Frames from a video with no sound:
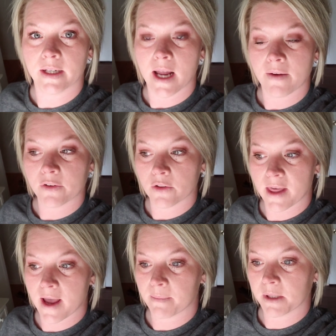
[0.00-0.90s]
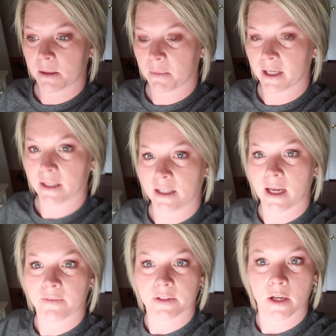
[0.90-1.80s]
And after that, me and Brantley
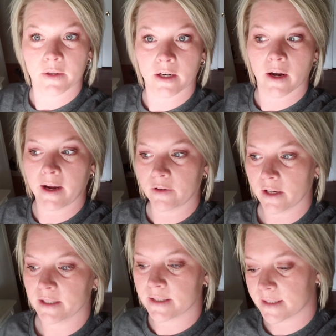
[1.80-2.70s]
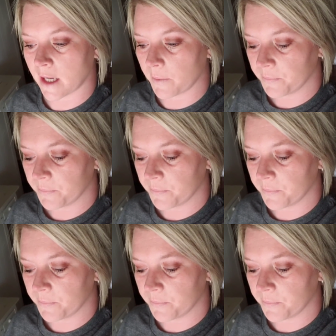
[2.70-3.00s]
have to go get our hair done. So,